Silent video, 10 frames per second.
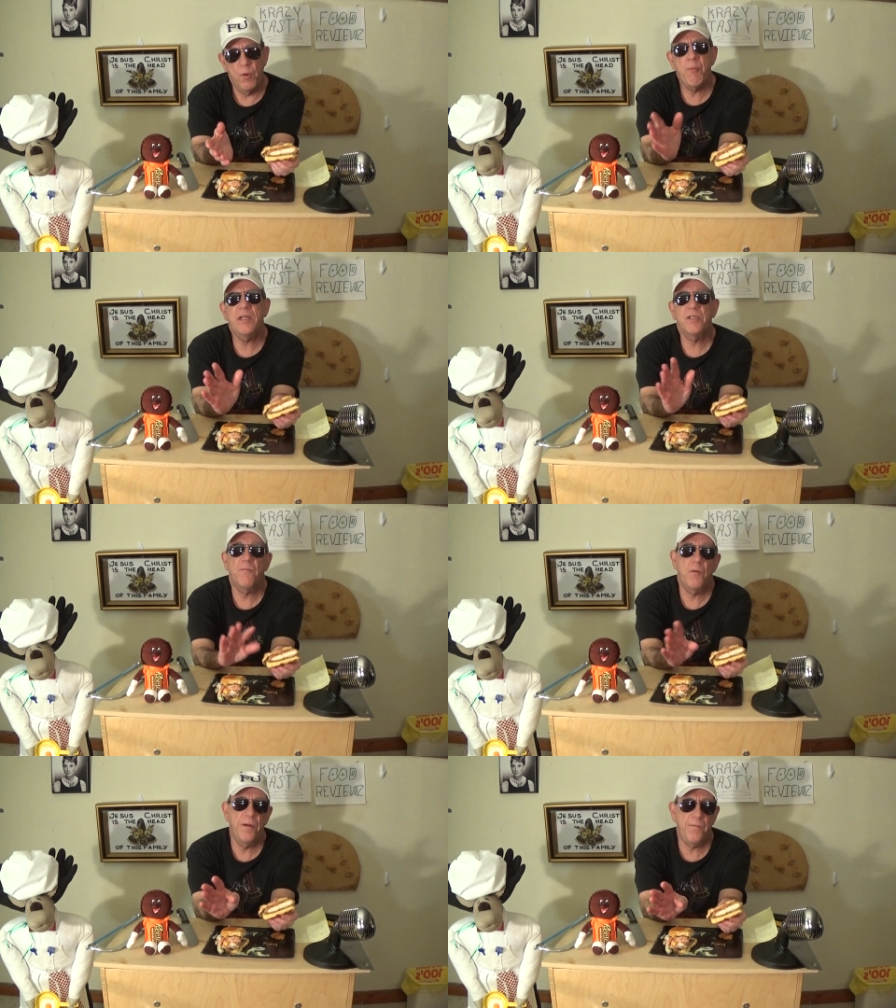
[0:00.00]
We rate
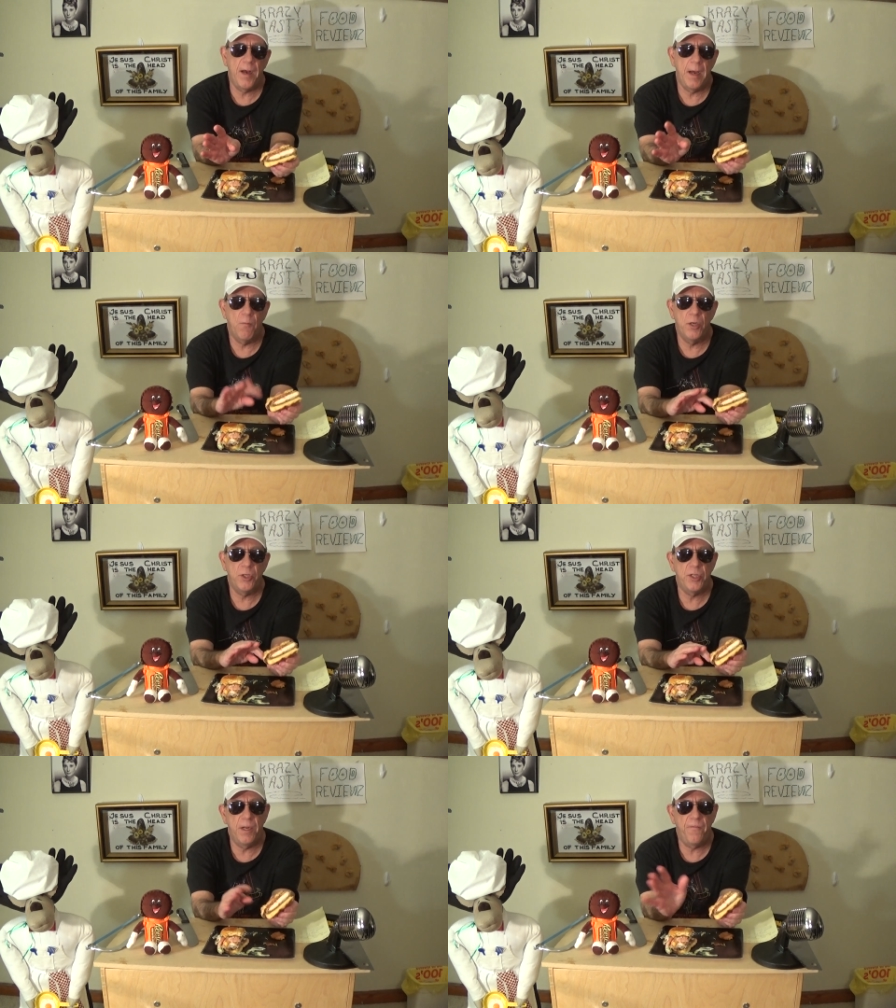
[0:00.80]
stuff one to five. One
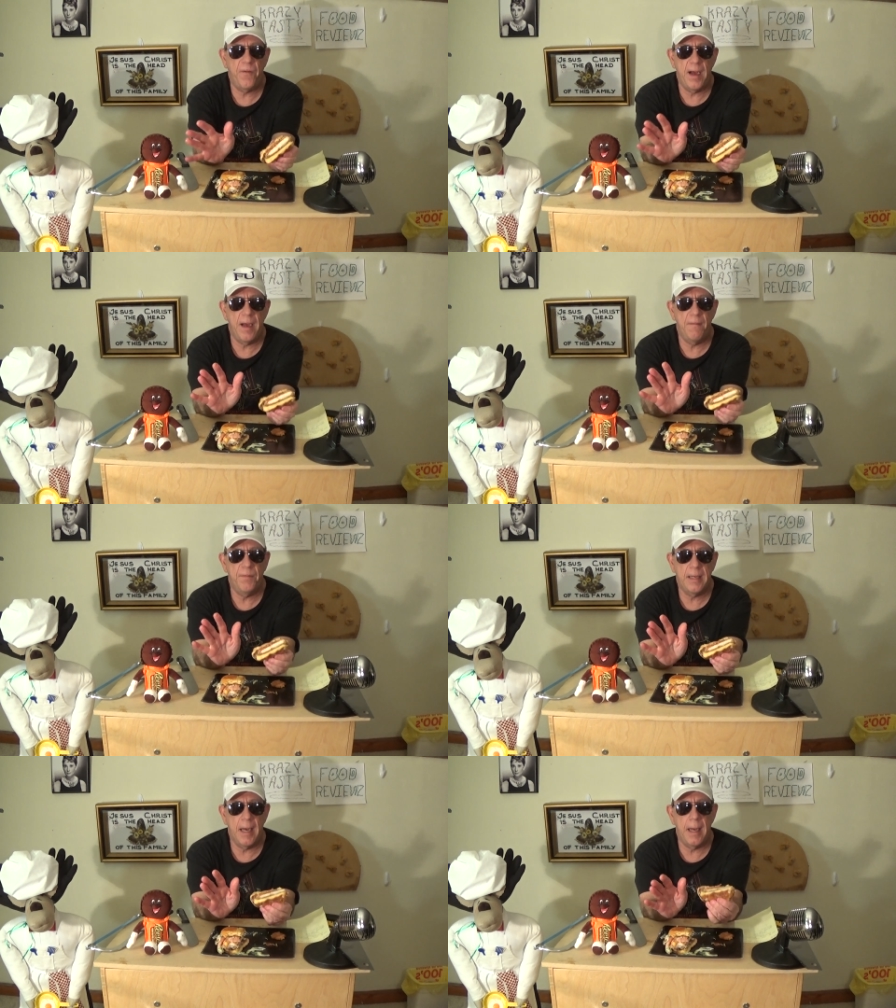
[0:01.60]
shit, five
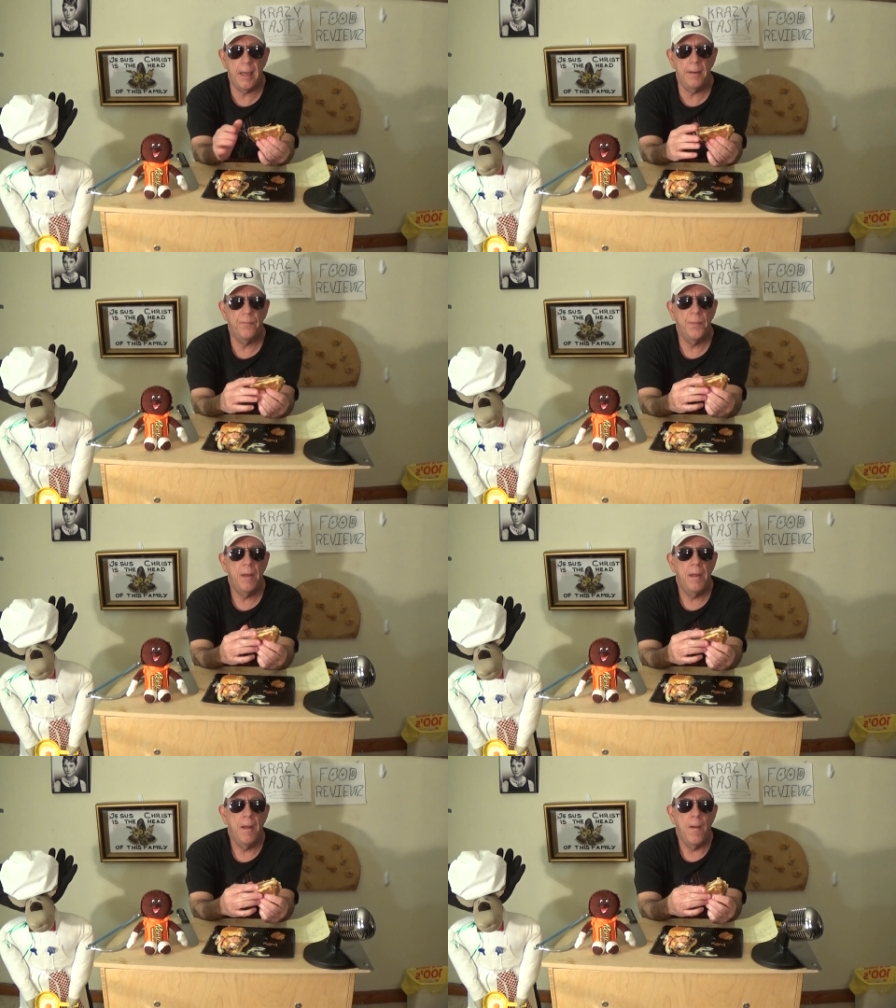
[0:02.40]
God.
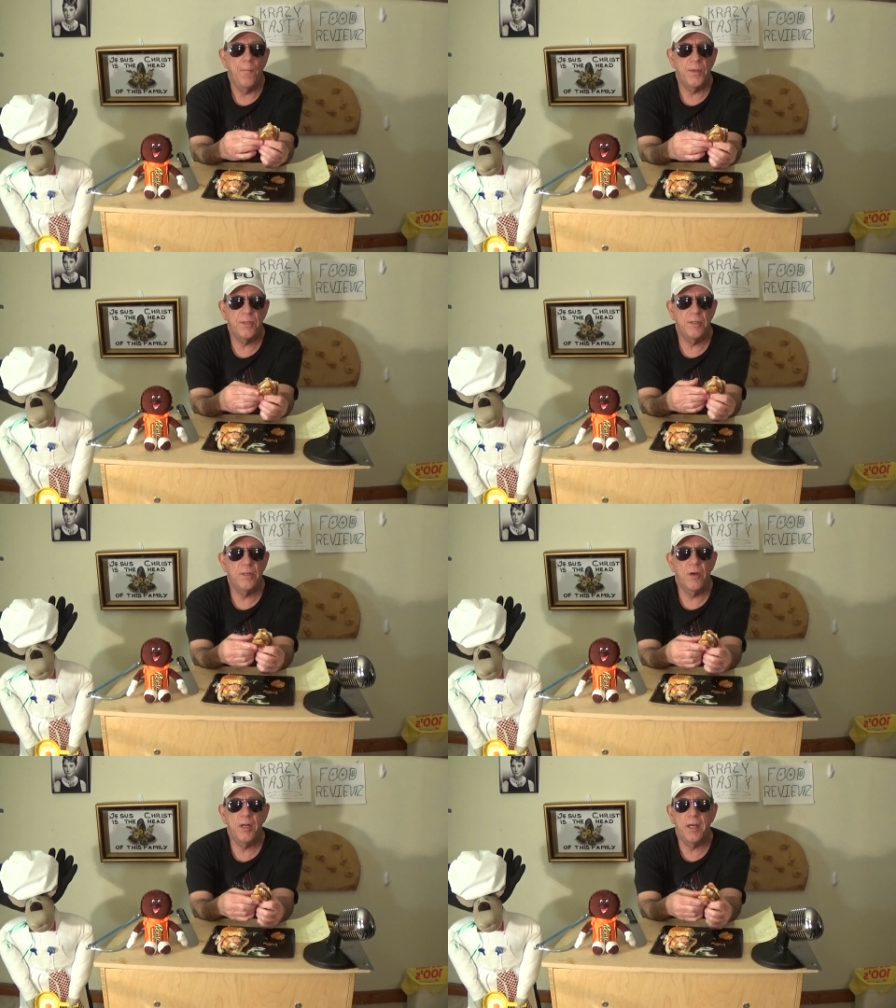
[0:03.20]
This isn't
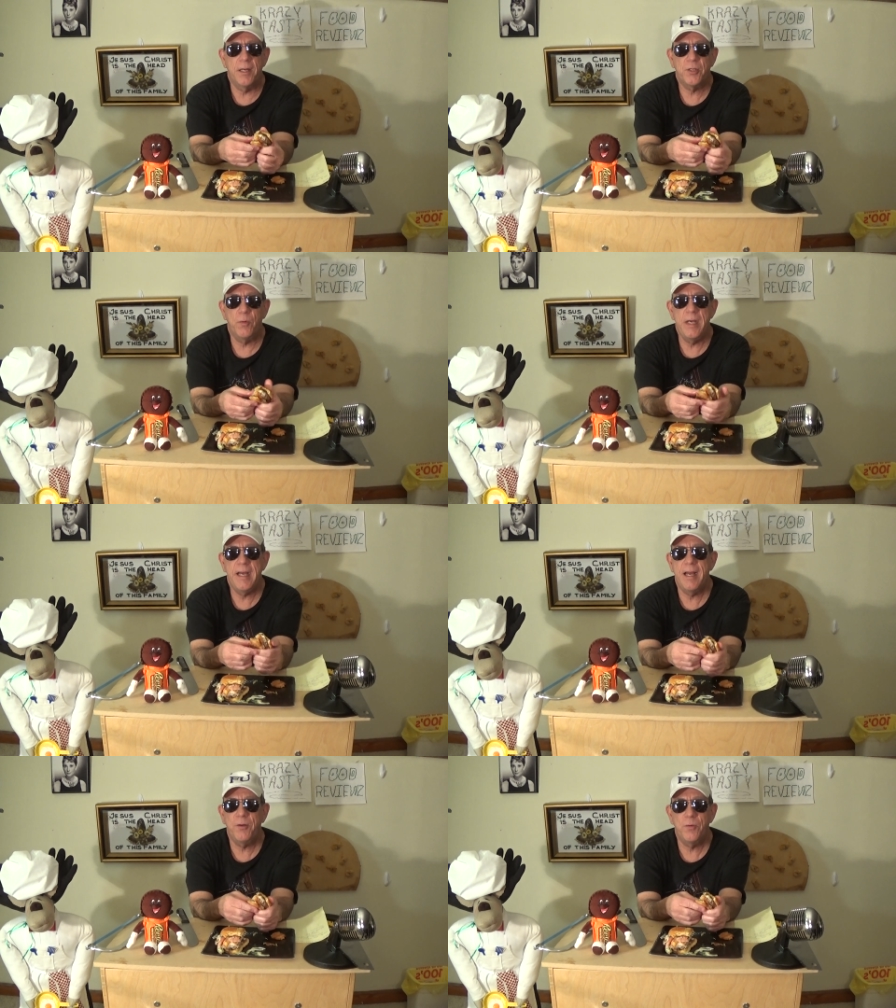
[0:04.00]
going to get it, so he
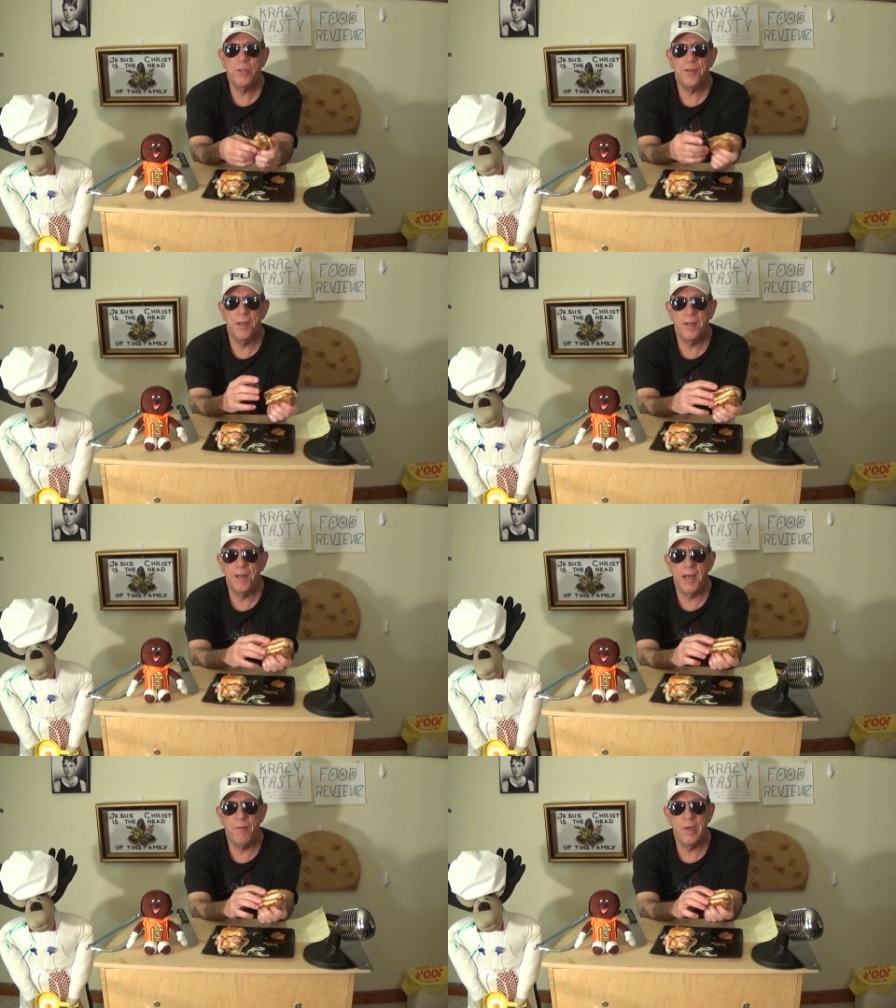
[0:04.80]
can't do his thing
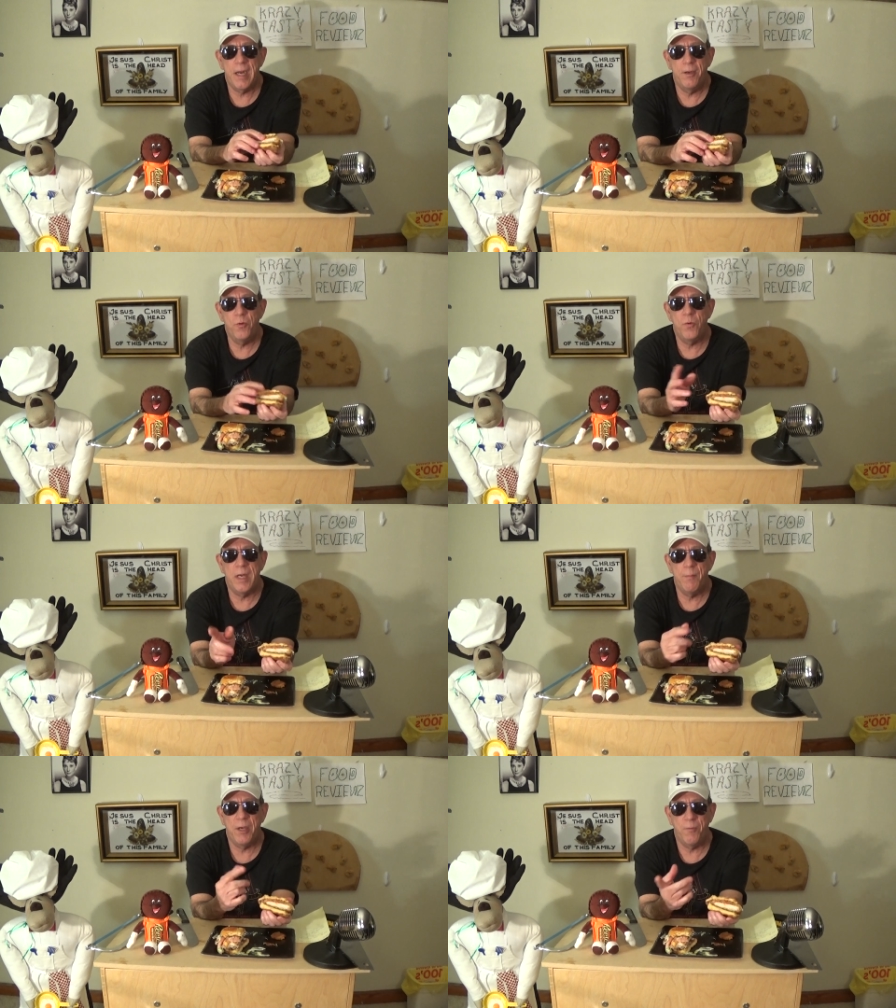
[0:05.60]
tonight. We got a new
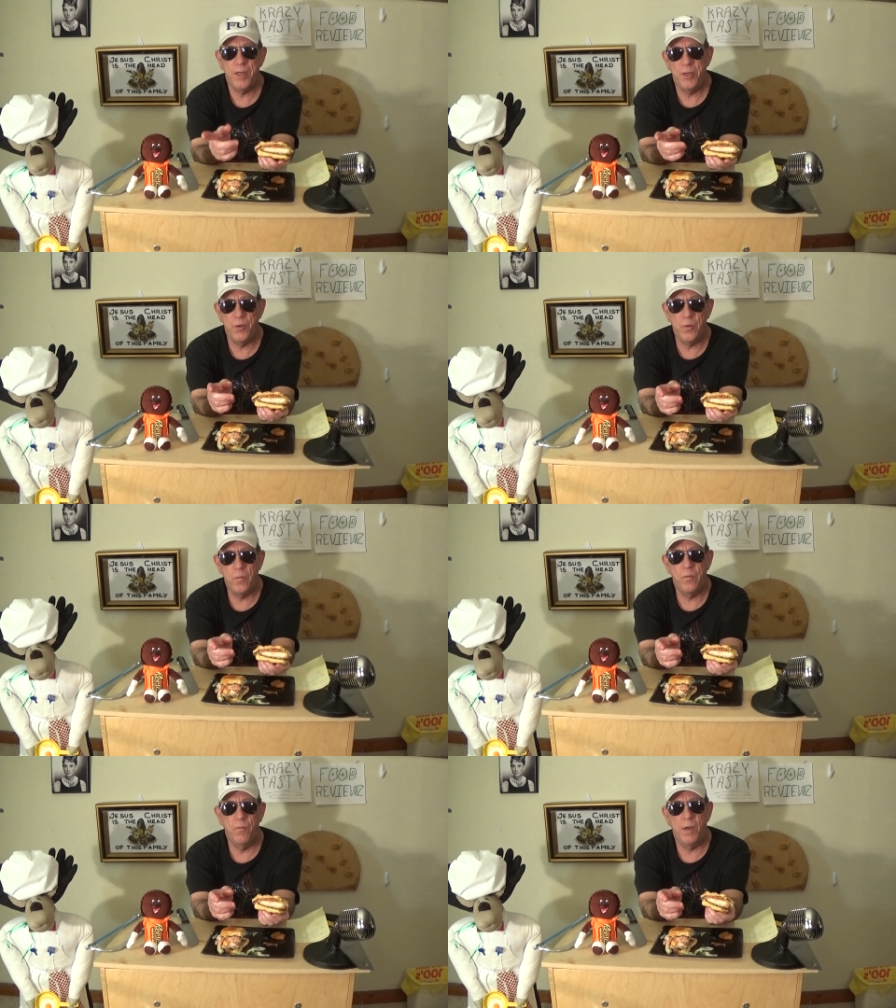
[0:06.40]
gimmick we
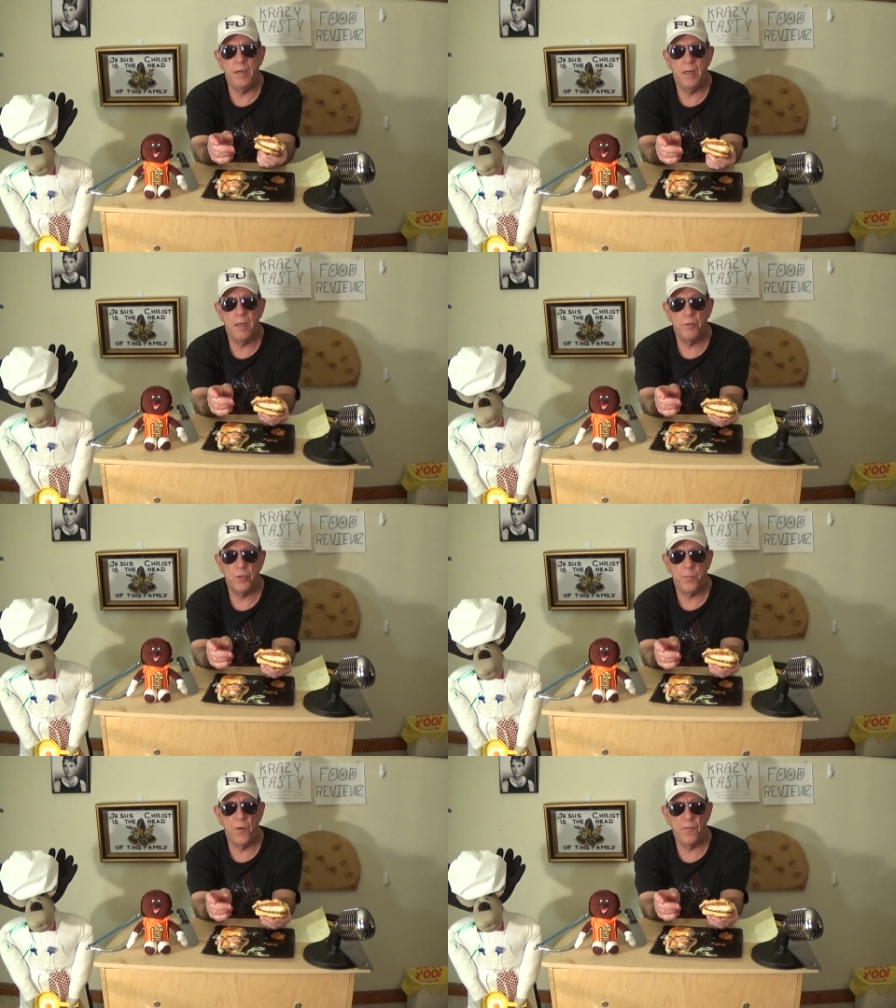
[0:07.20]
do when it gets
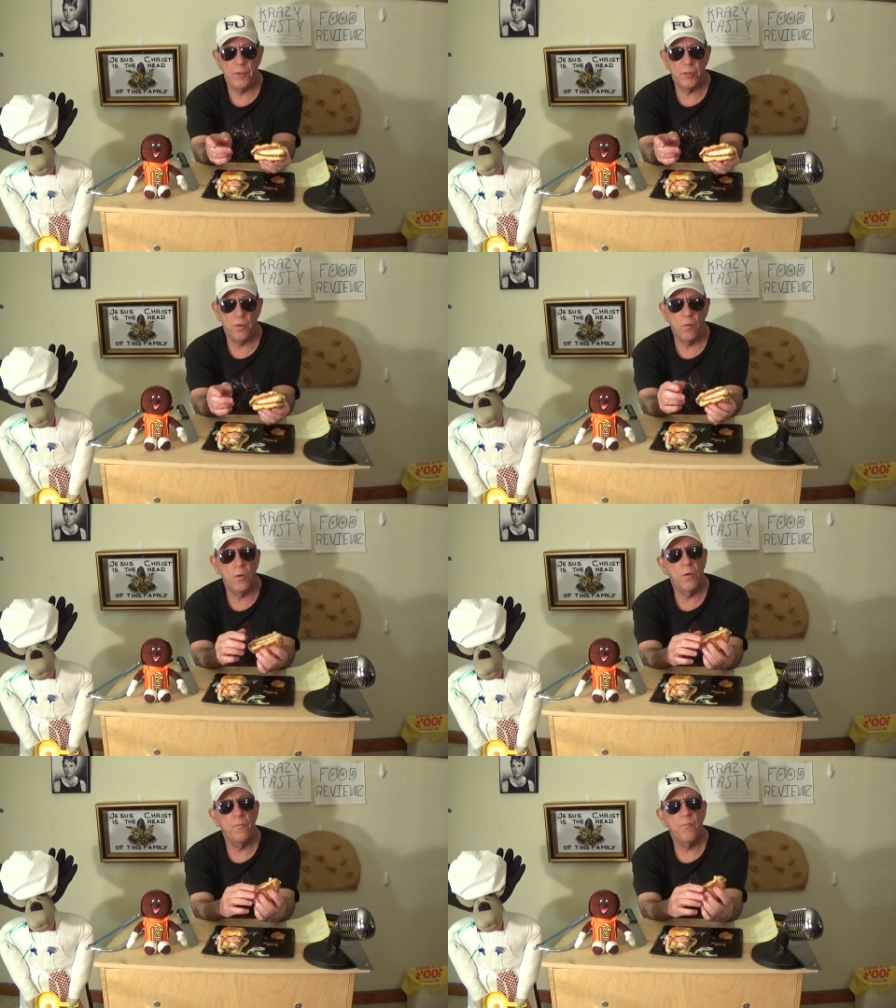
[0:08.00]
a perfect
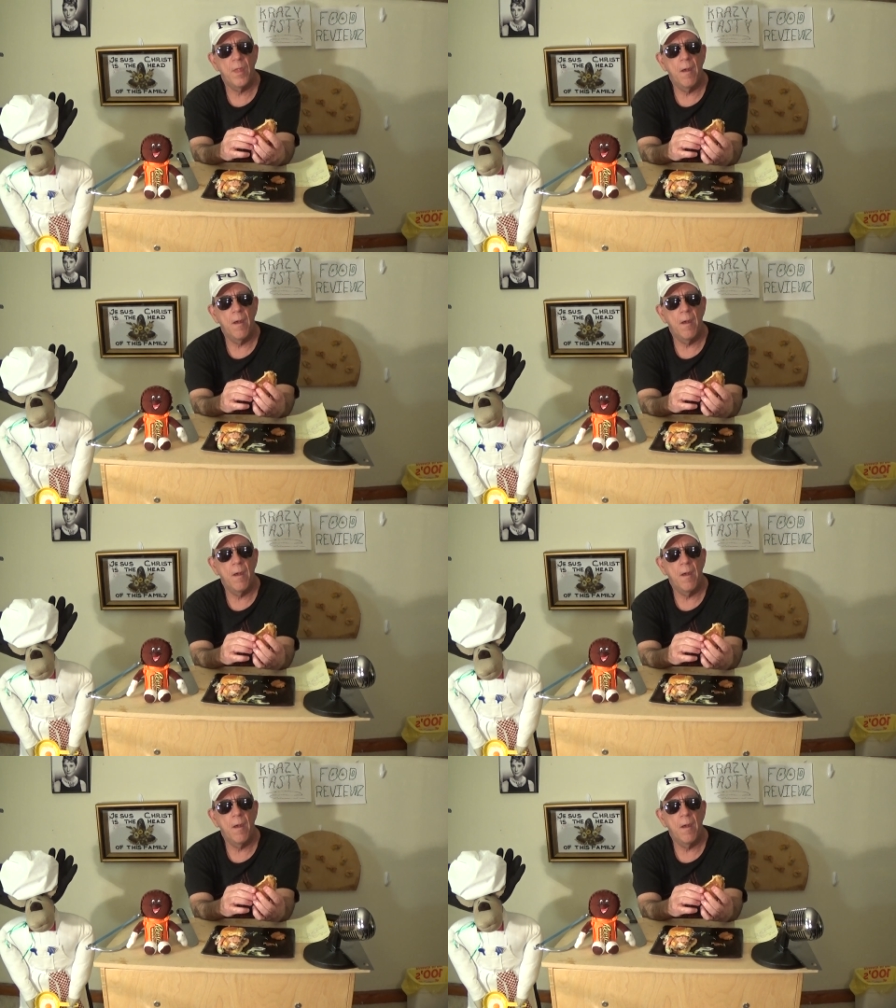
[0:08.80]
score,